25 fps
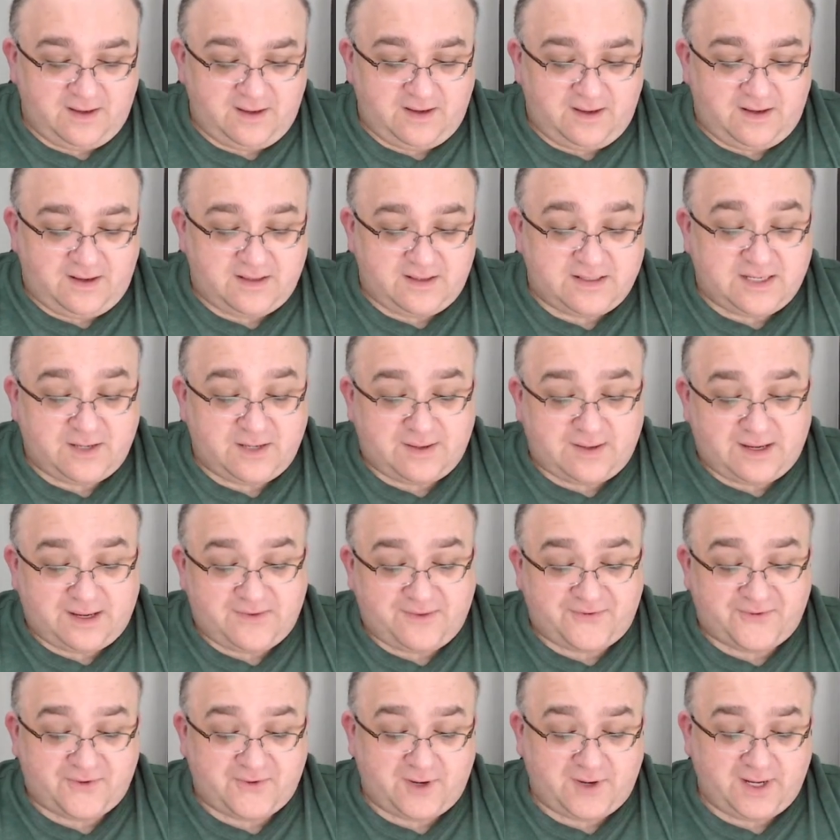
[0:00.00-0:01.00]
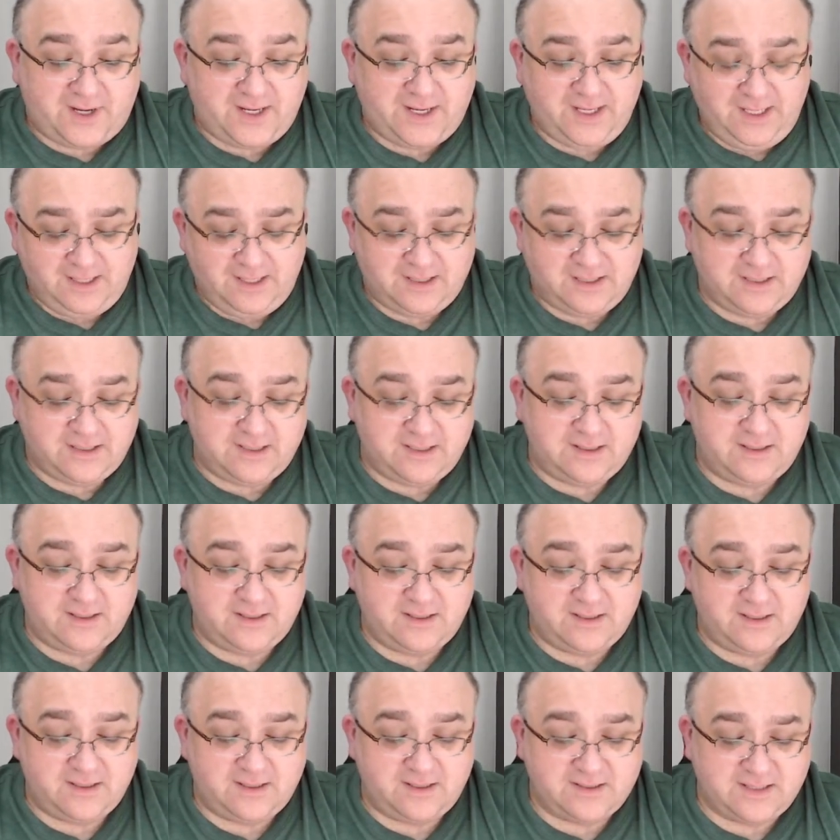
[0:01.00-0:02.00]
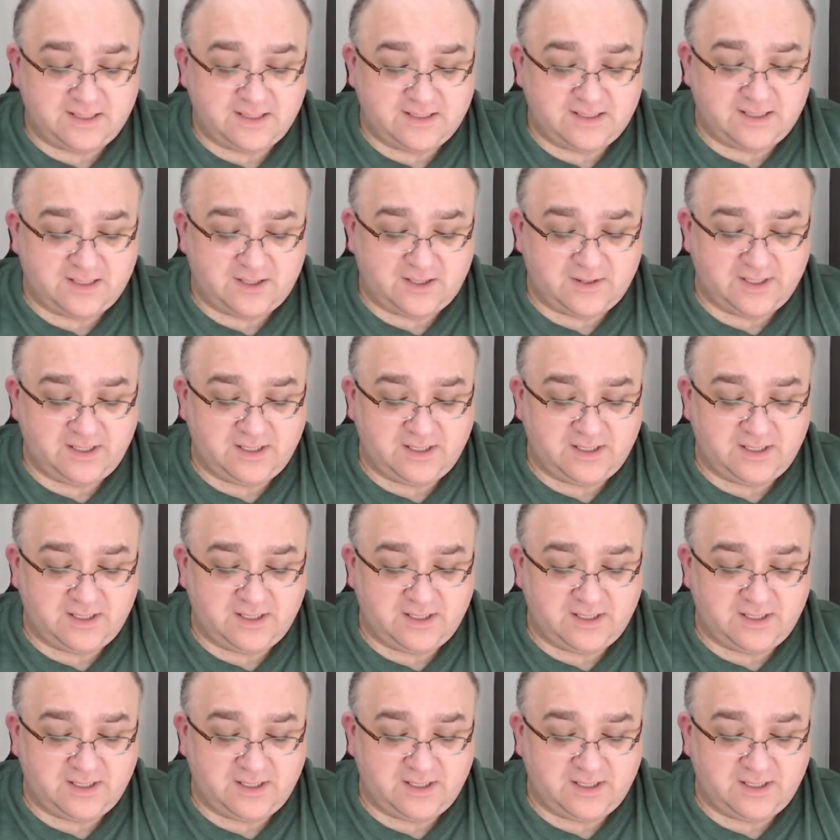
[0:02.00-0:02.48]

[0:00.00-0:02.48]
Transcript: 2 out of 3, said Tony.